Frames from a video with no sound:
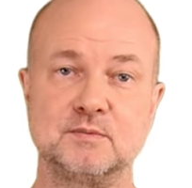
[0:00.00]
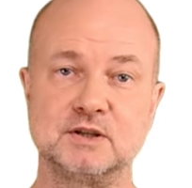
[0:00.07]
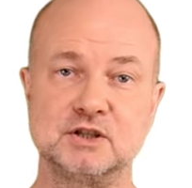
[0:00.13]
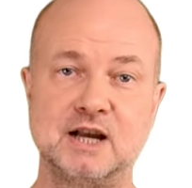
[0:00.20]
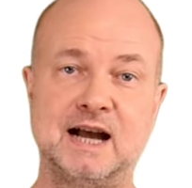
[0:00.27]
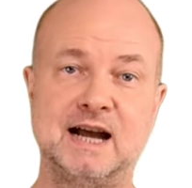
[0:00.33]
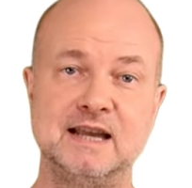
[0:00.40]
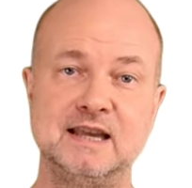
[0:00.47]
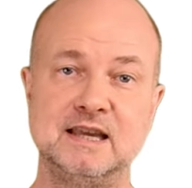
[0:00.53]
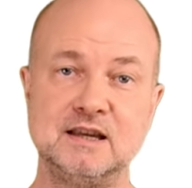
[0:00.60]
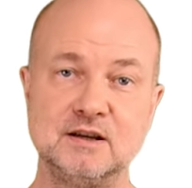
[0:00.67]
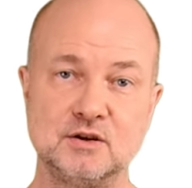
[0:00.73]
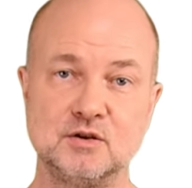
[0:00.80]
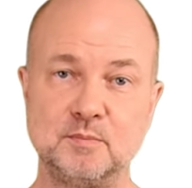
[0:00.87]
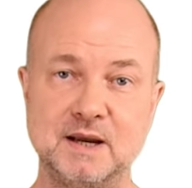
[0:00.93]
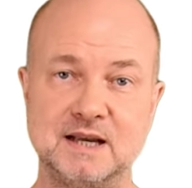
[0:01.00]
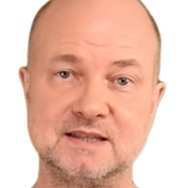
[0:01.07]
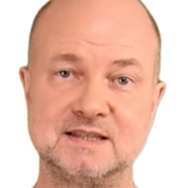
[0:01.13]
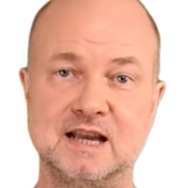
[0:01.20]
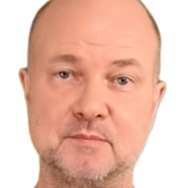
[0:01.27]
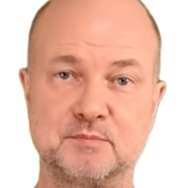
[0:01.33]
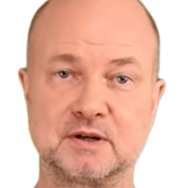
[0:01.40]
which I incubate
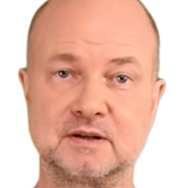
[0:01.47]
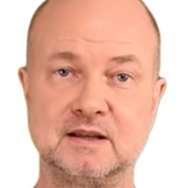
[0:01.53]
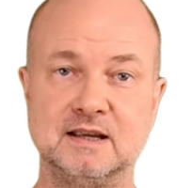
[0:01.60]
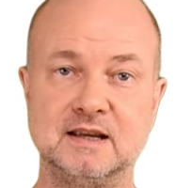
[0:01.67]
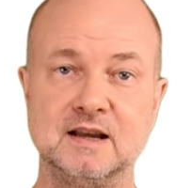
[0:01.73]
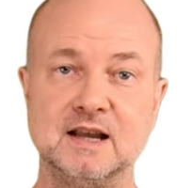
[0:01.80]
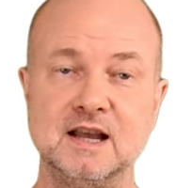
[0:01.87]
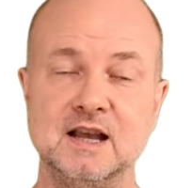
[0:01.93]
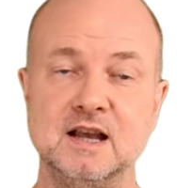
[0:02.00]
separately.